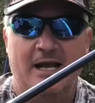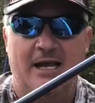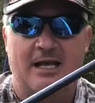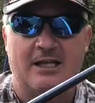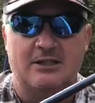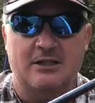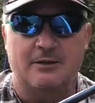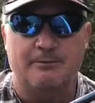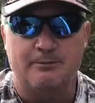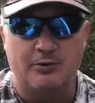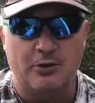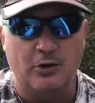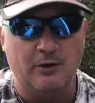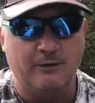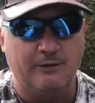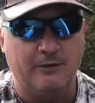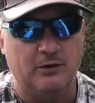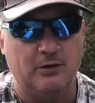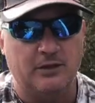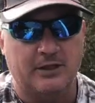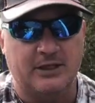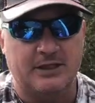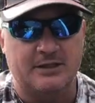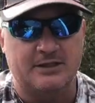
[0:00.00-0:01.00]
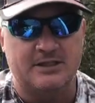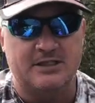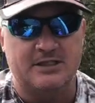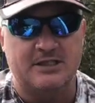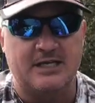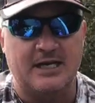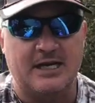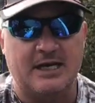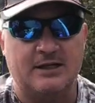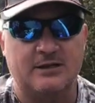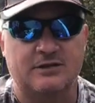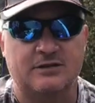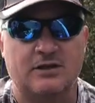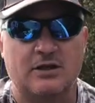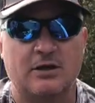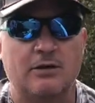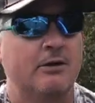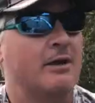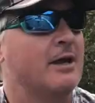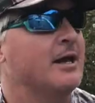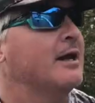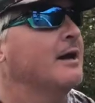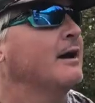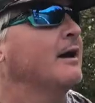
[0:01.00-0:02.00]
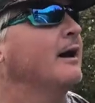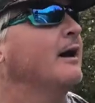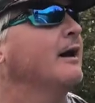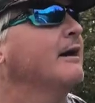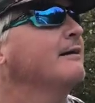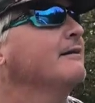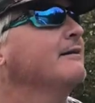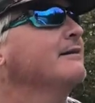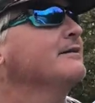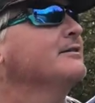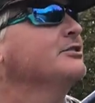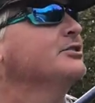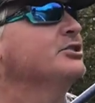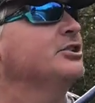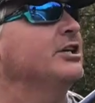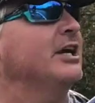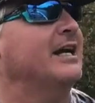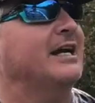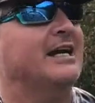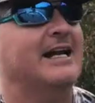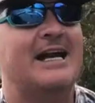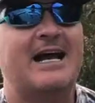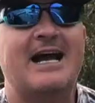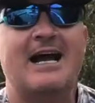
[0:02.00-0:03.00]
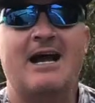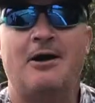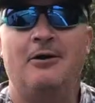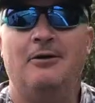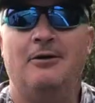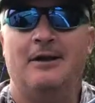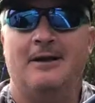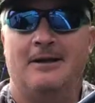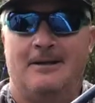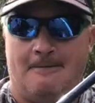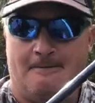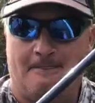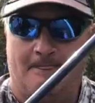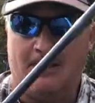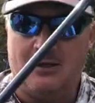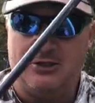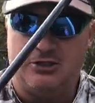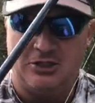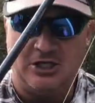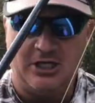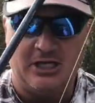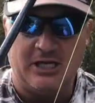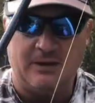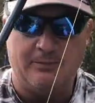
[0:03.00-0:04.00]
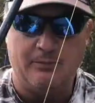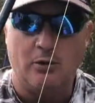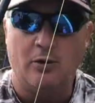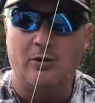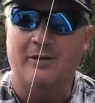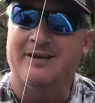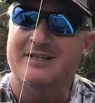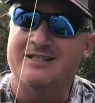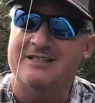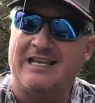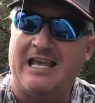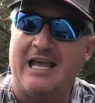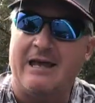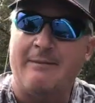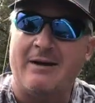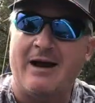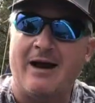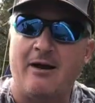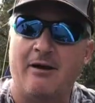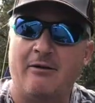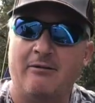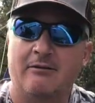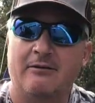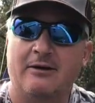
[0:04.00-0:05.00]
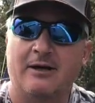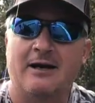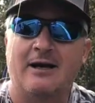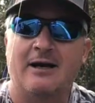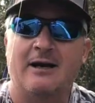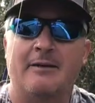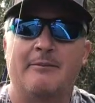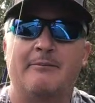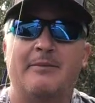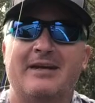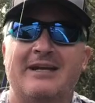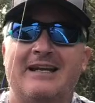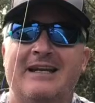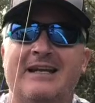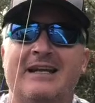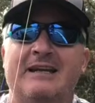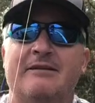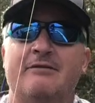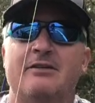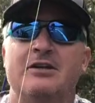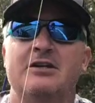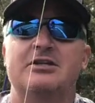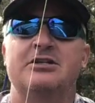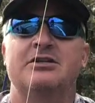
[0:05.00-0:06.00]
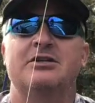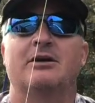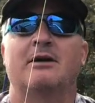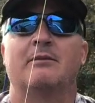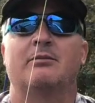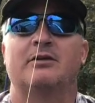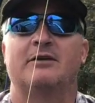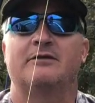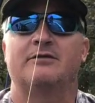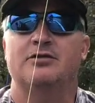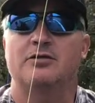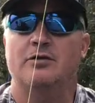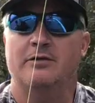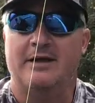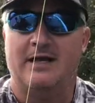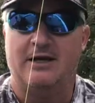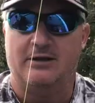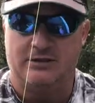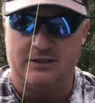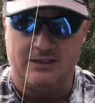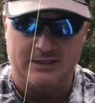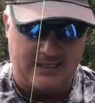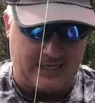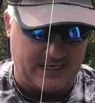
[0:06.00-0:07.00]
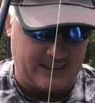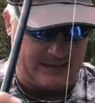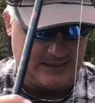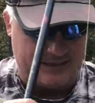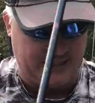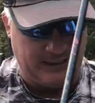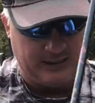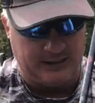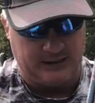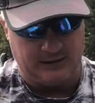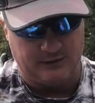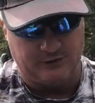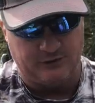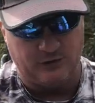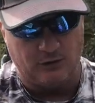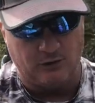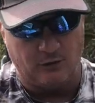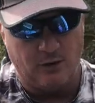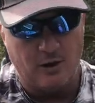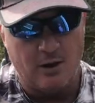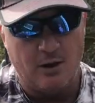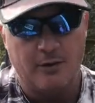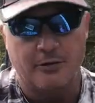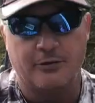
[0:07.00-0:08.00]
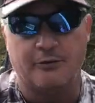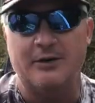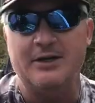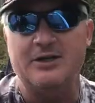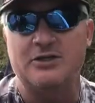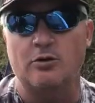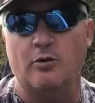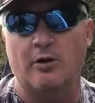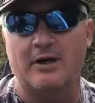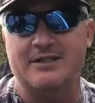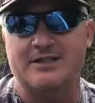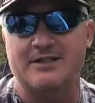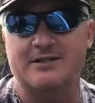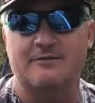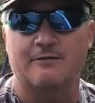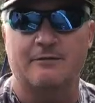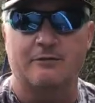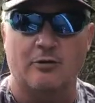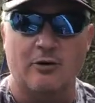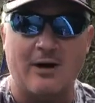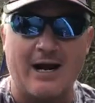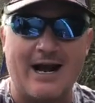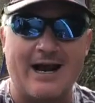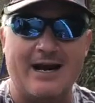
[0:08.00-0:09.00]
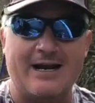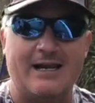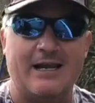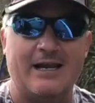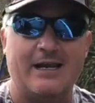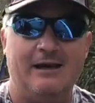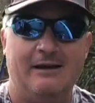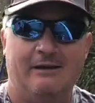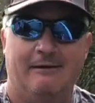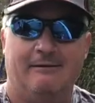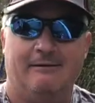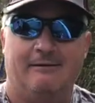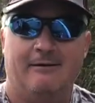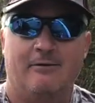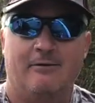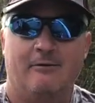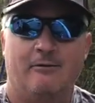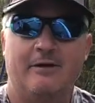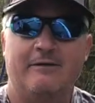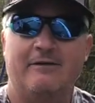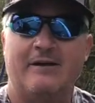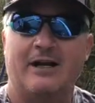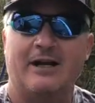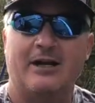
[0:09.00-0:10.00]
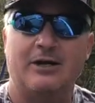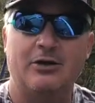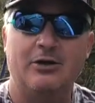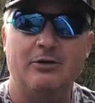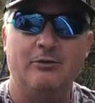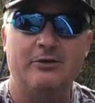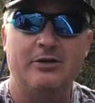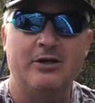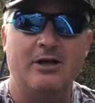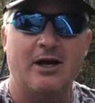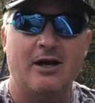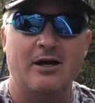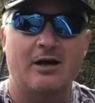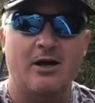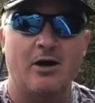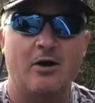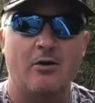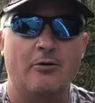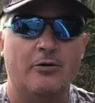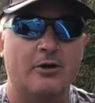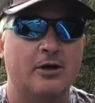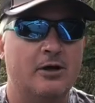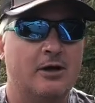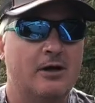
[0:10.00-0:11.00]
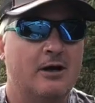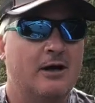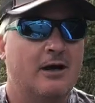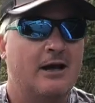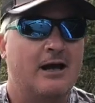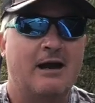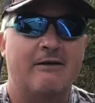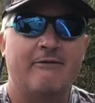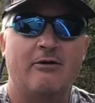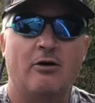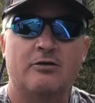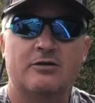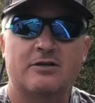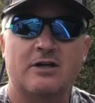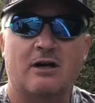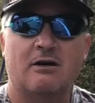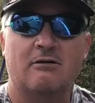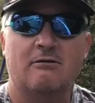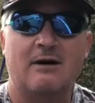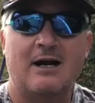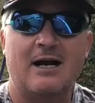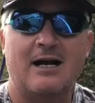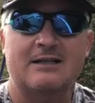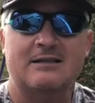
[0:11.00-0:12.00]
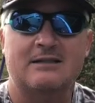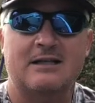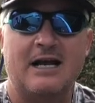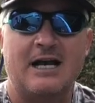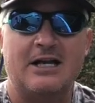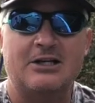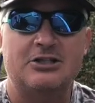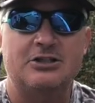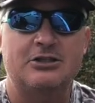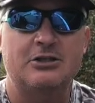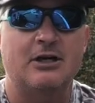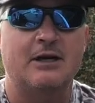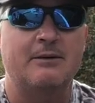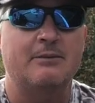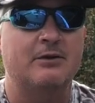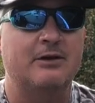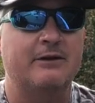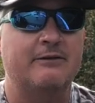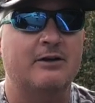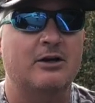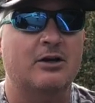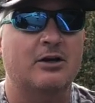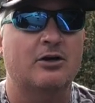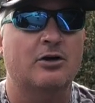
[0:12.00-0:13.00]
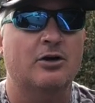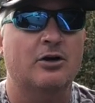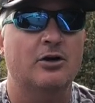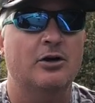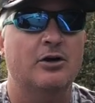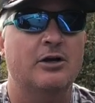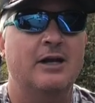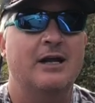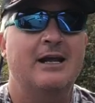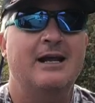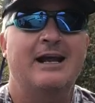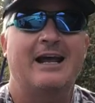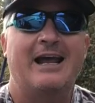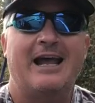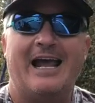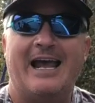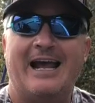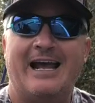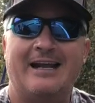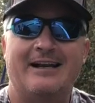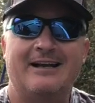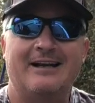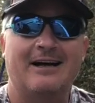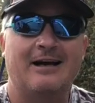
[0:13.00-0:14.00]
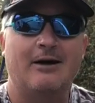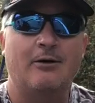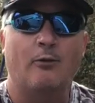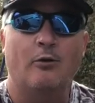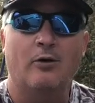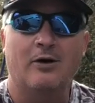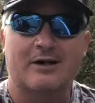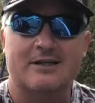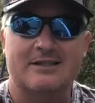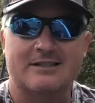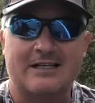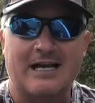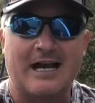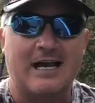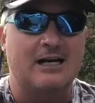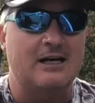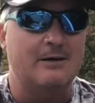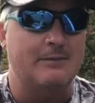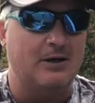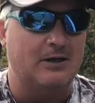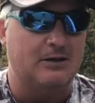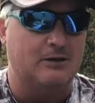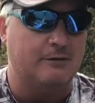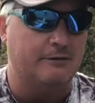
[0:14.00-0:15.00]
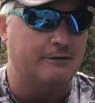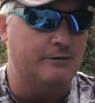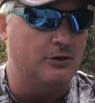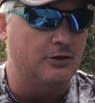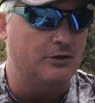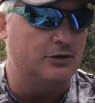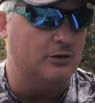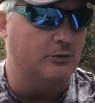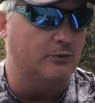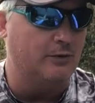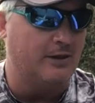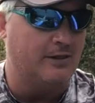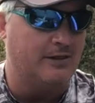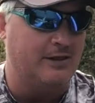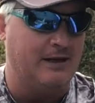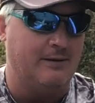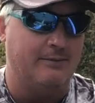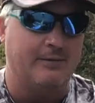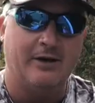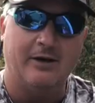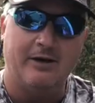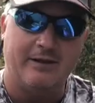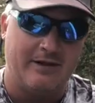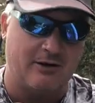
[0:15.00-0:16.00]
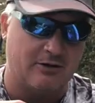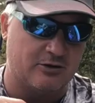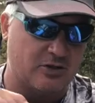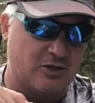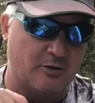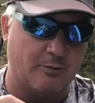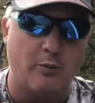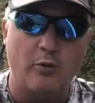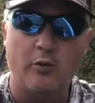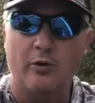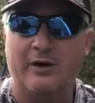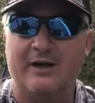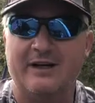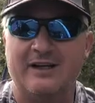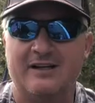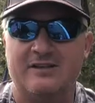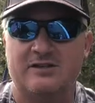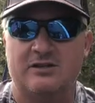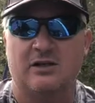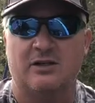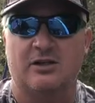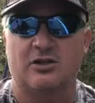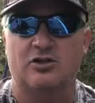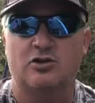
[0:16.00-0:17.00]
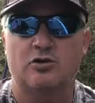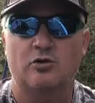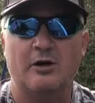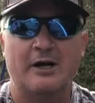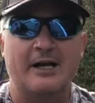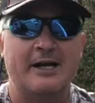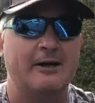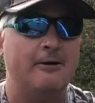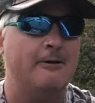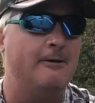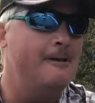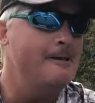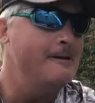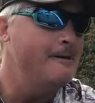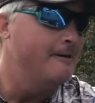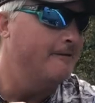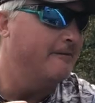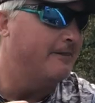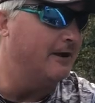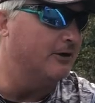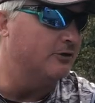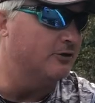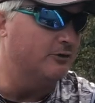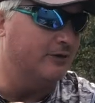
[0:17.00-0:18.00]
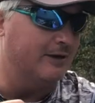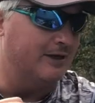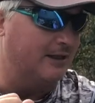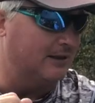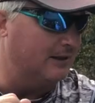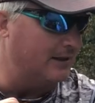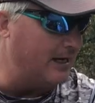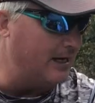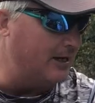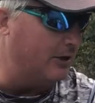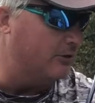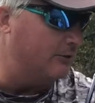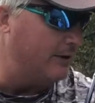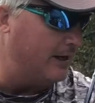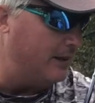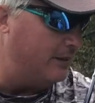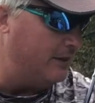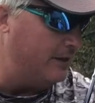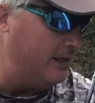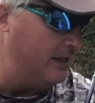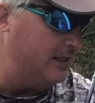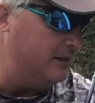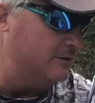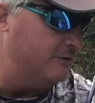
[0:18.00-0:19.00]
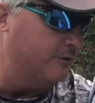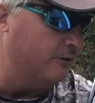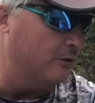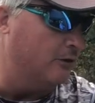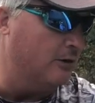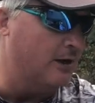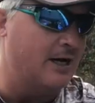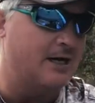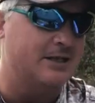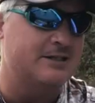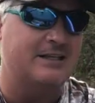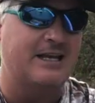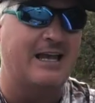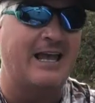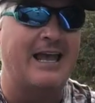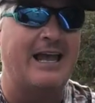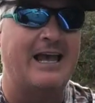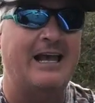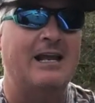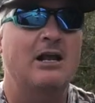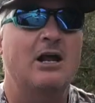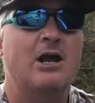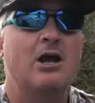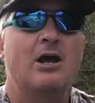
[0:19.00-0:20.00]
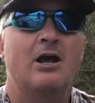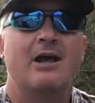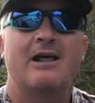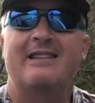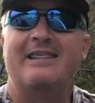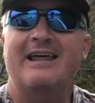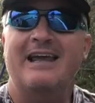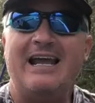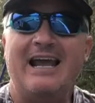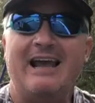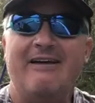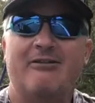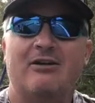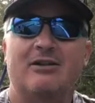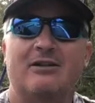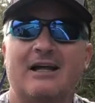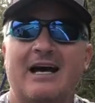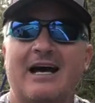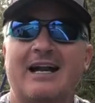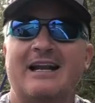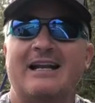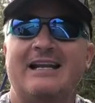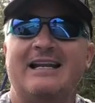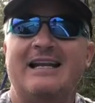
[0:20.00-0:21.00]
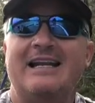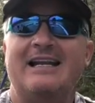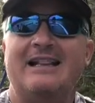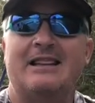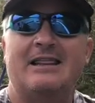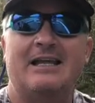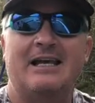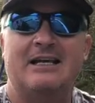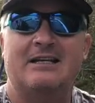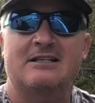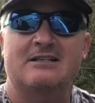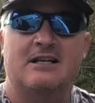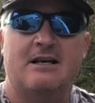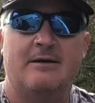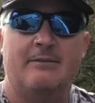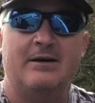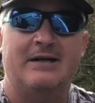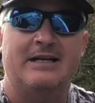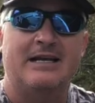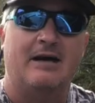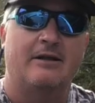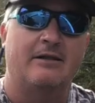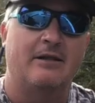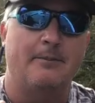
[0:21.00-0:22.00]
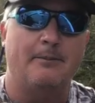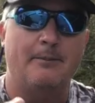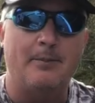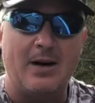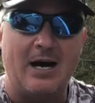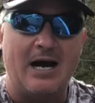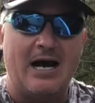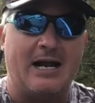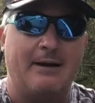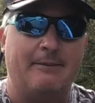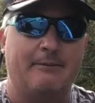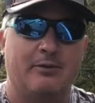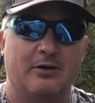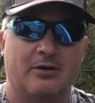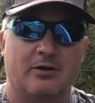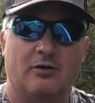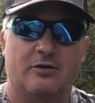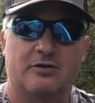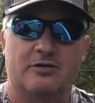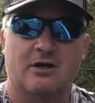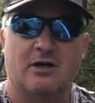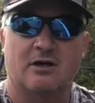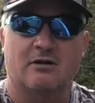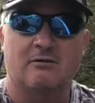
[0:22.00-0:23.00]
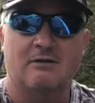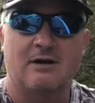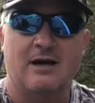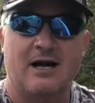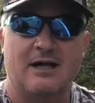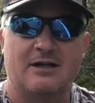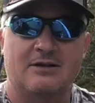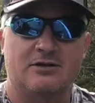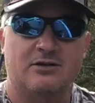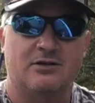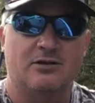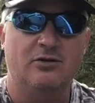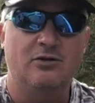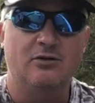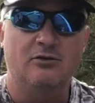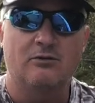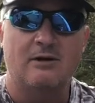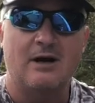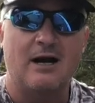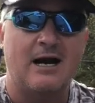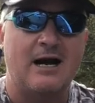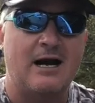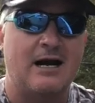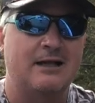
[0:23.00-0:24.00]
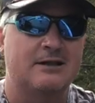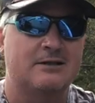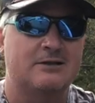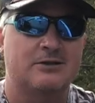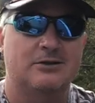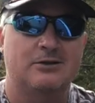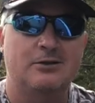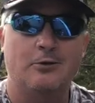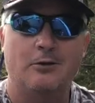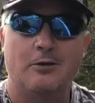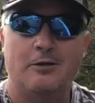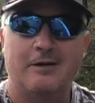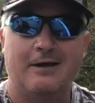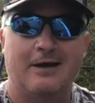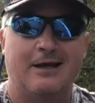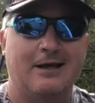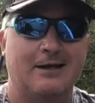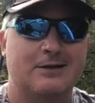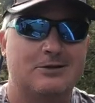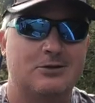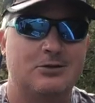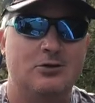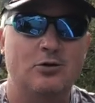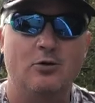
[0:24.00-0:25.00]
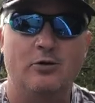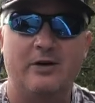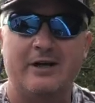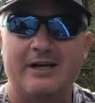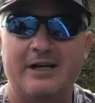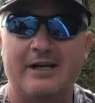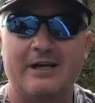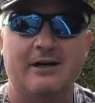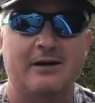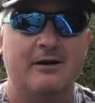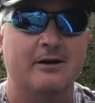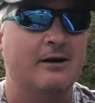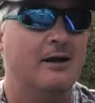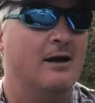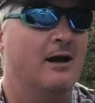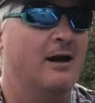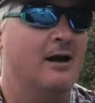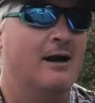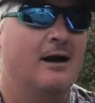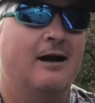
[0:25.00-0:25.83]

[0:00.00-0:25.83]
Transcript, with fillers: It's a beautiful looking stick. So check it out the jigging pole, and this came out uh, beginning of this year, I believe, 2019. So three choices, variety. We've got a new young owner of Ozark Rods. Last year, I believe it occurred, and uh, we're excited about the future with them. They're there supporting us on the trail. They're doing a lot of great things for us, and they have a lot of neat things coming down the pipe with Ozark Rods. New rods, new things, new gear.